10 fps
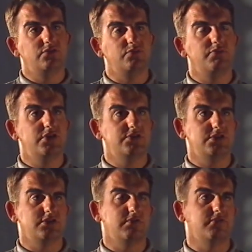to
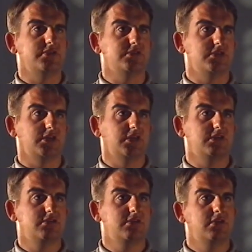purchase one of these
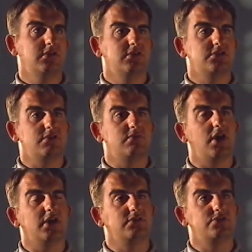tickets so
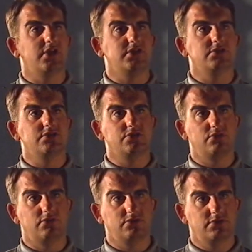I could trace the
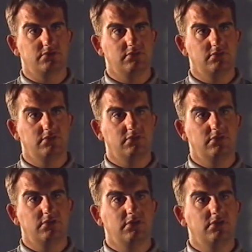source.
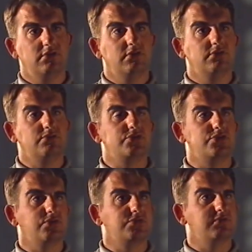The
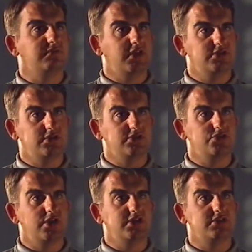source was eventually
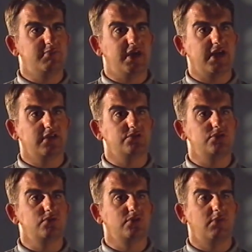traced back
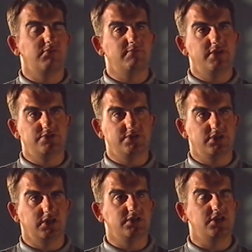to complimentary
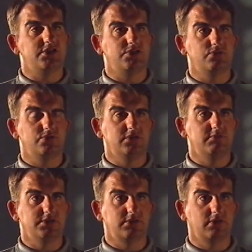tickets issued to
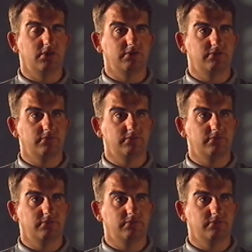Mr. Clough.